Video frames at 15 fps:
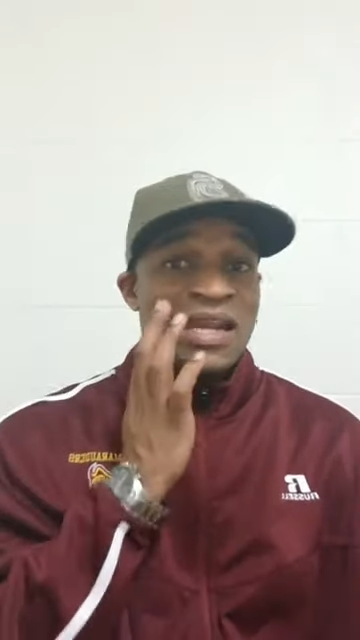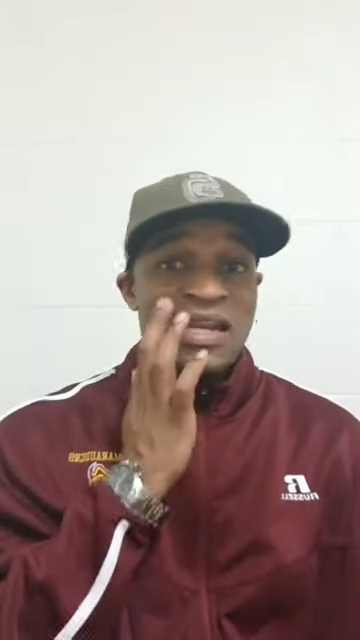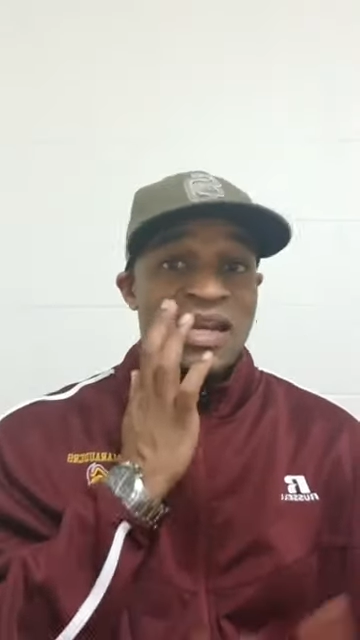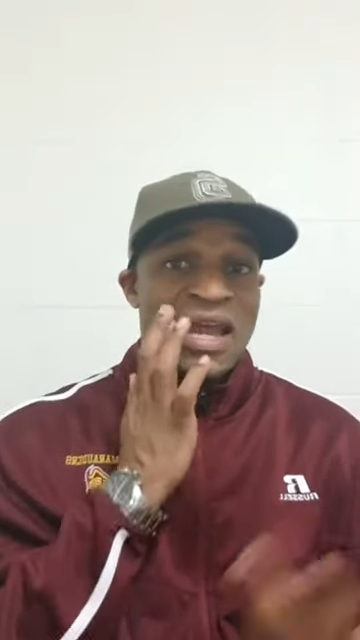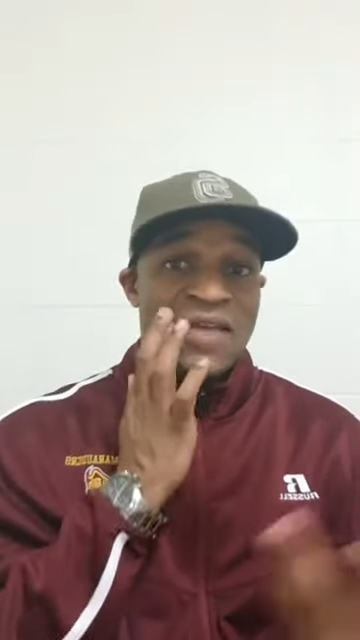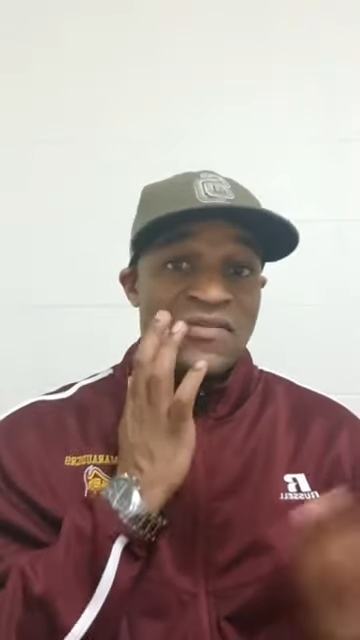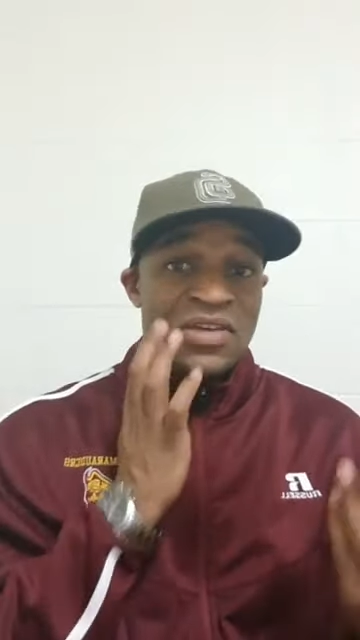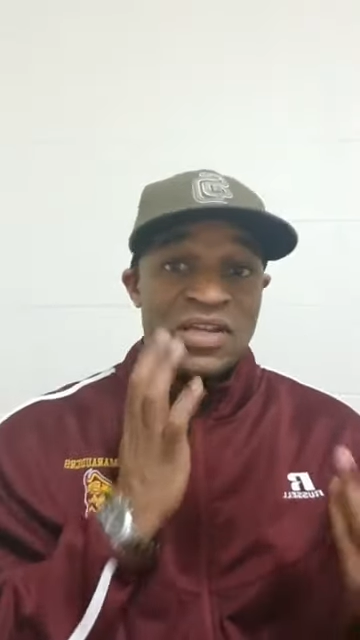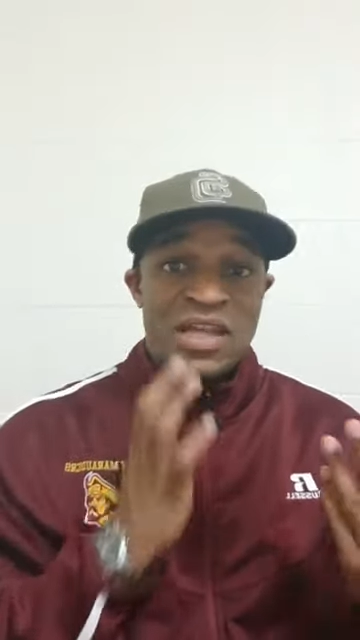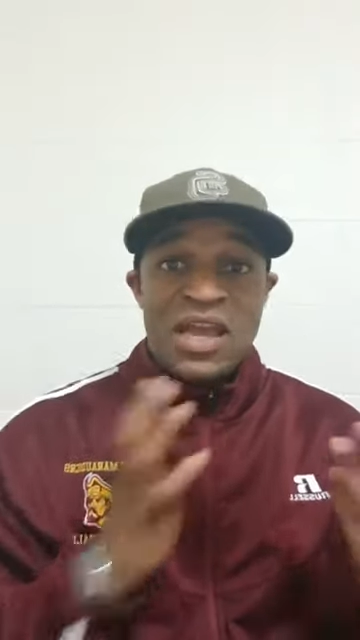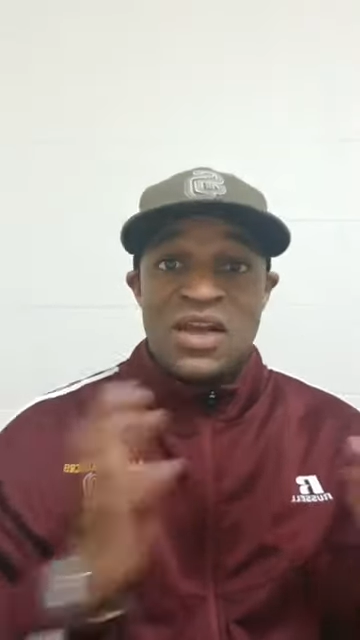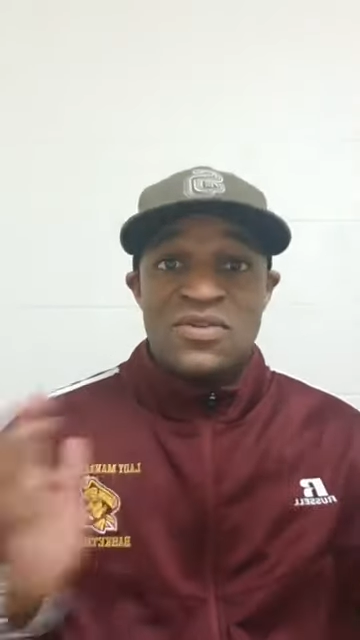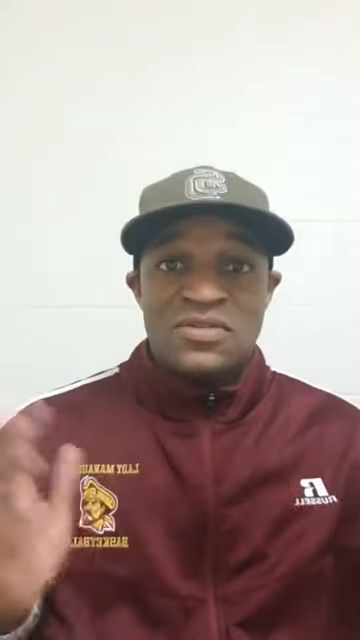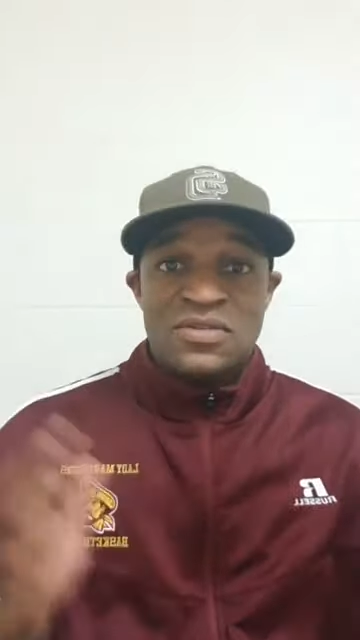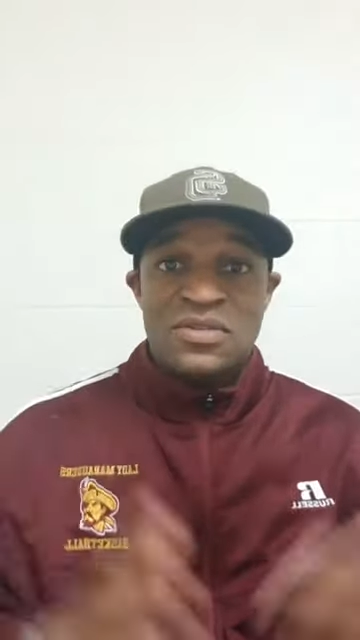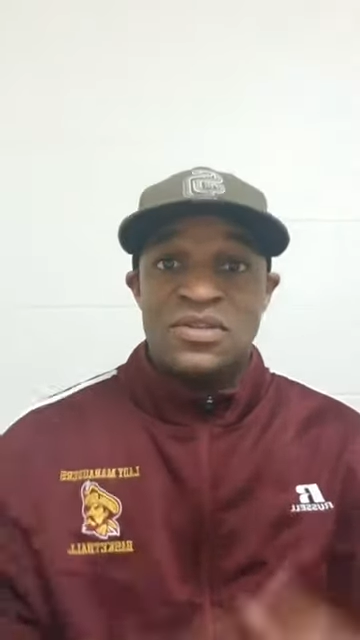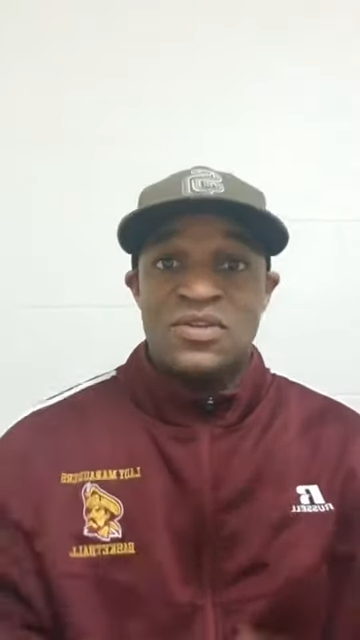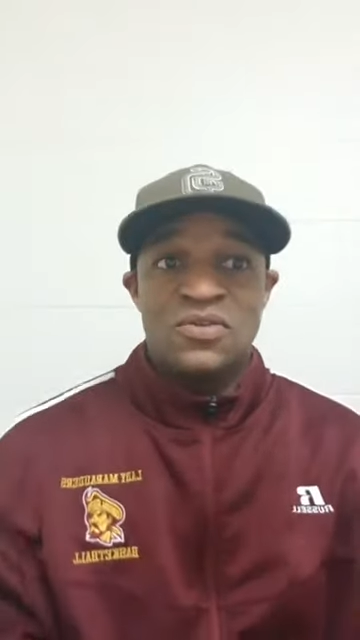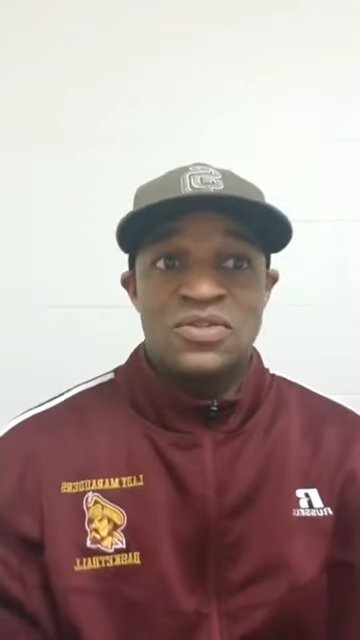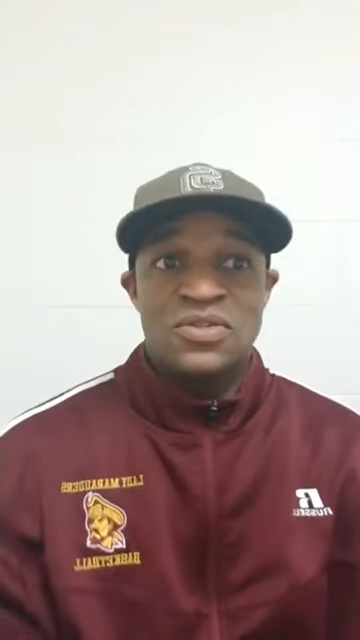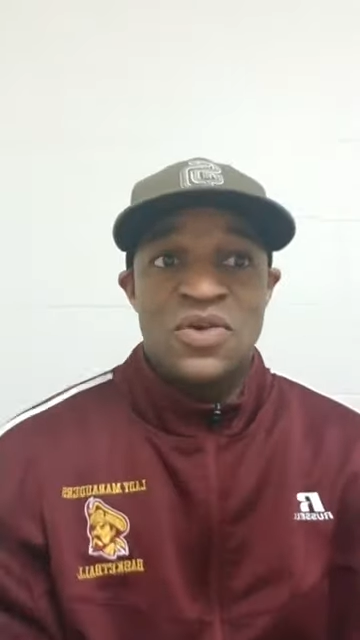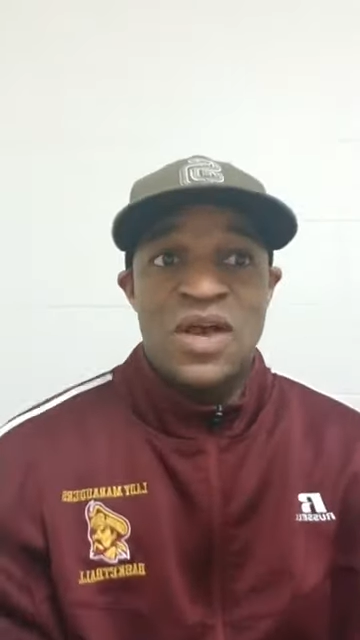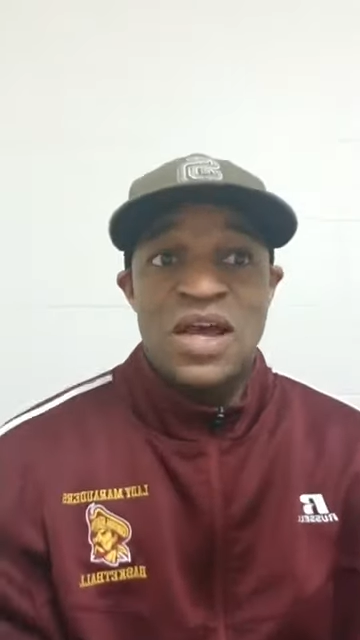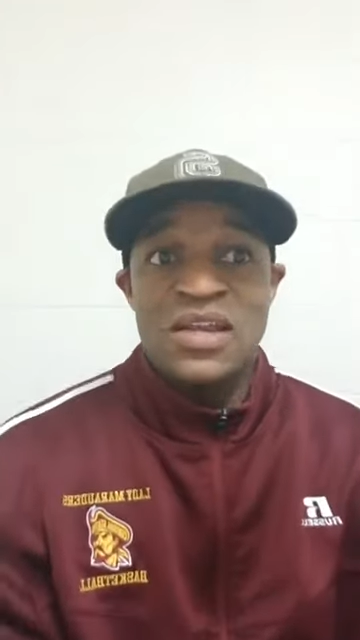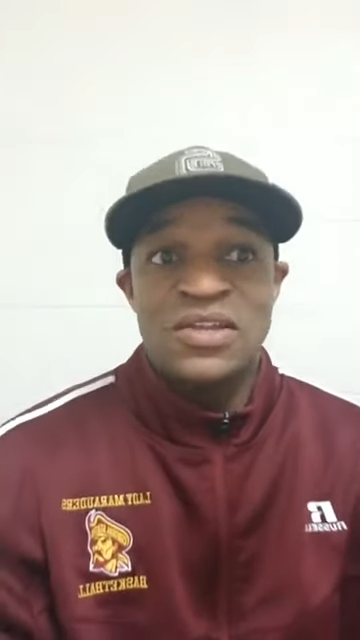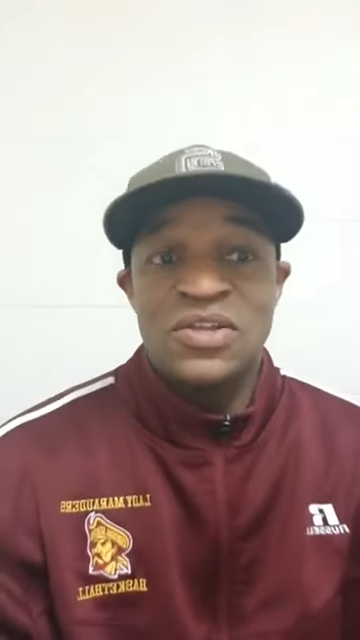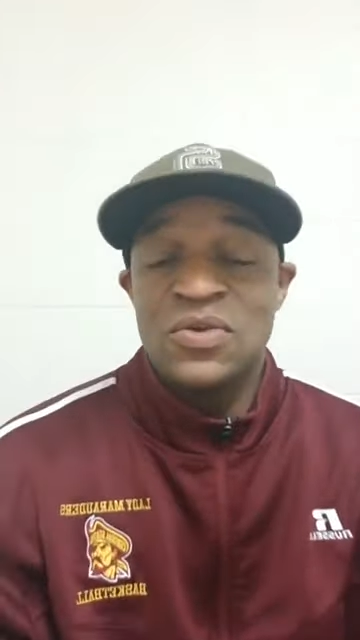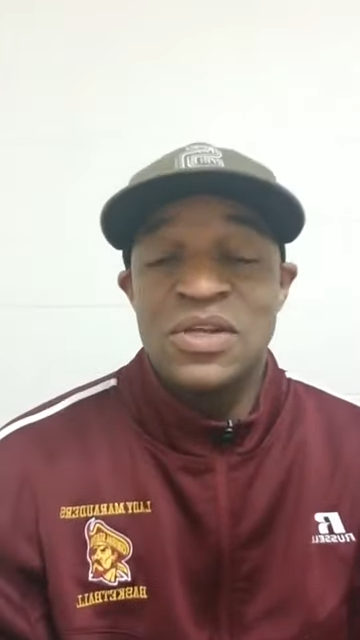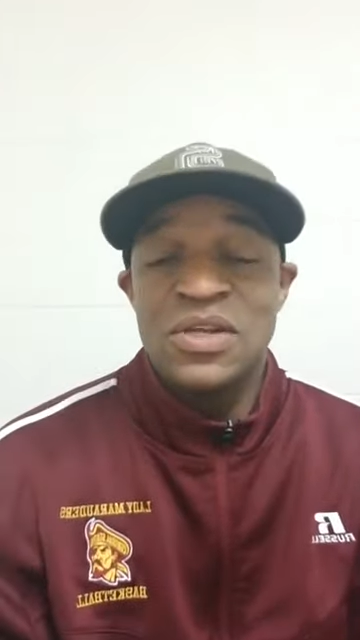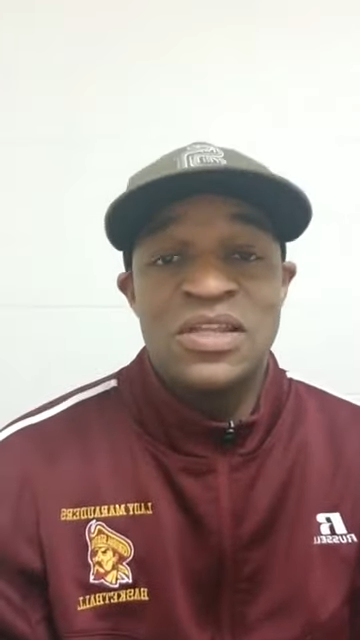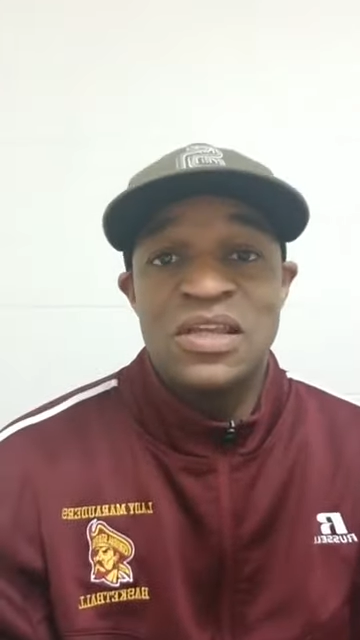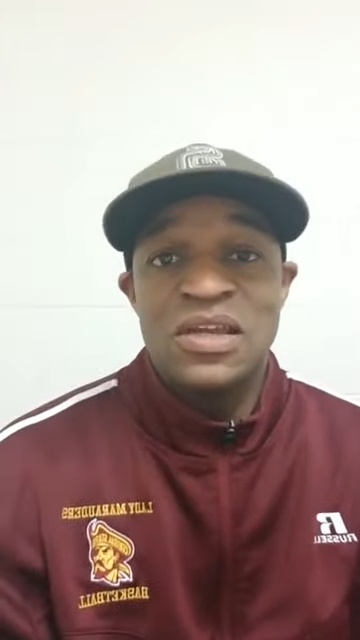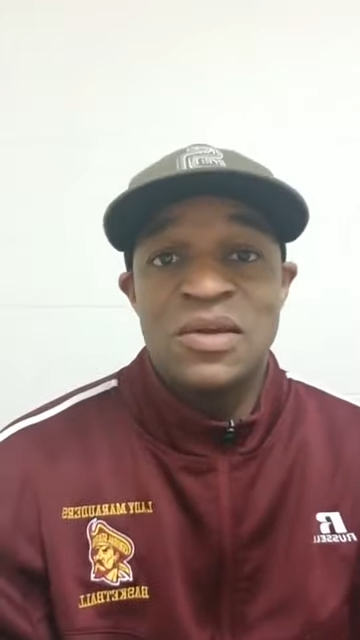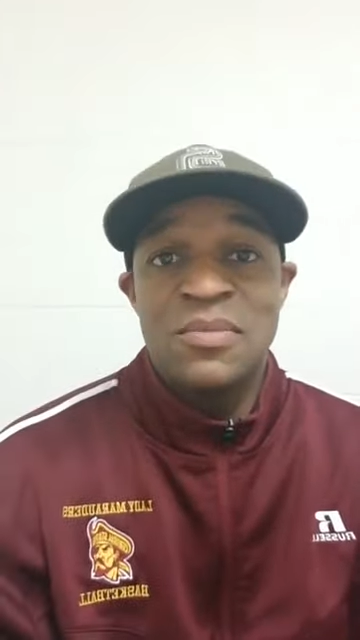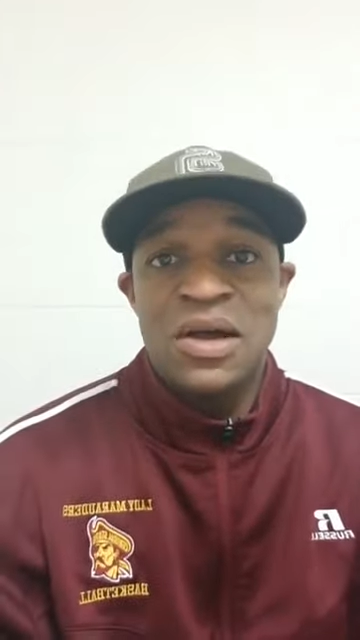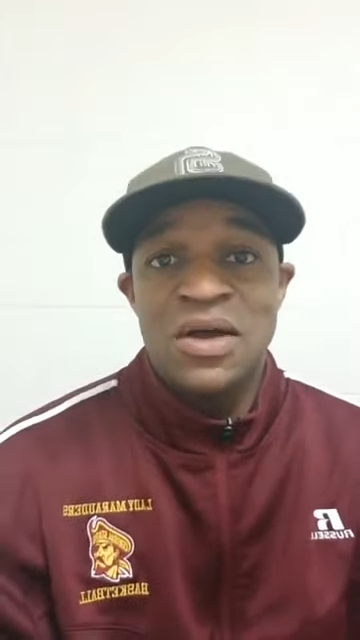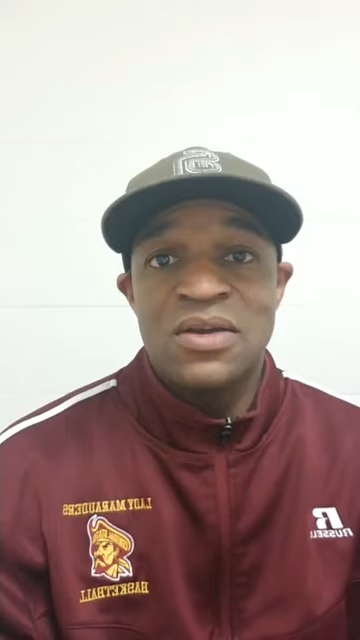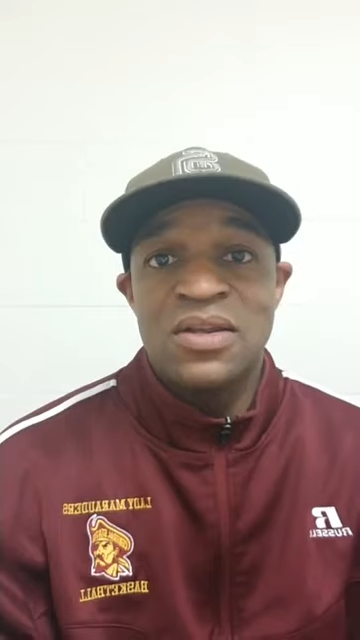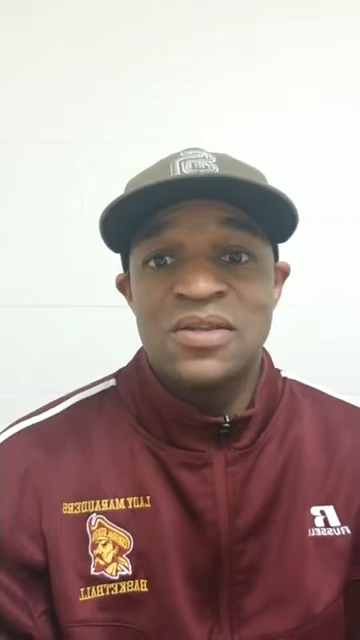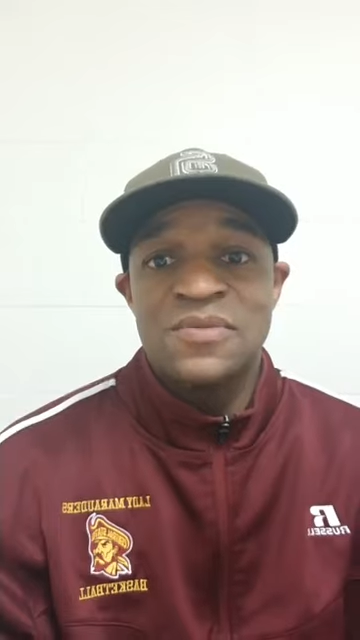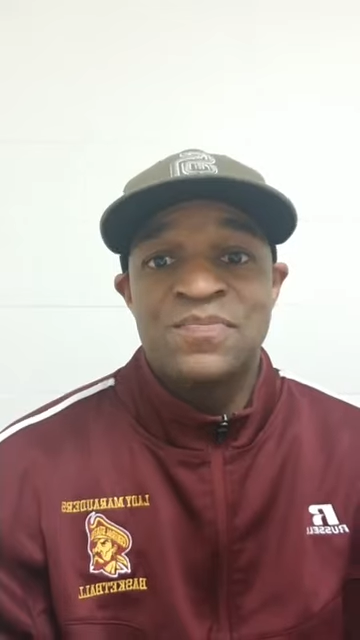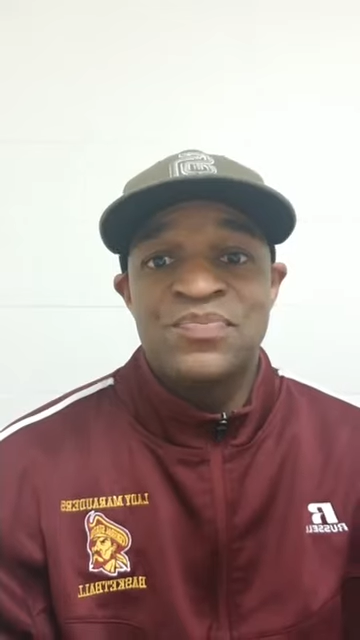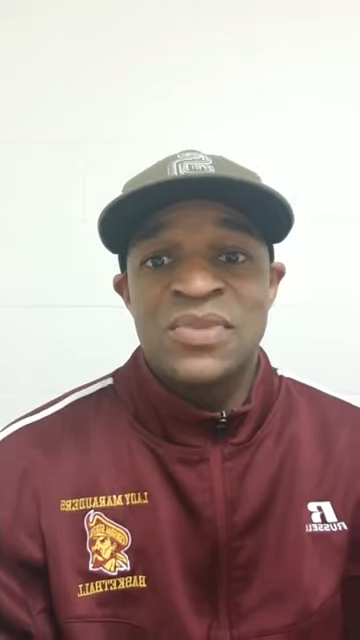I, didn't have an account, you know, so I didn't know anything about it,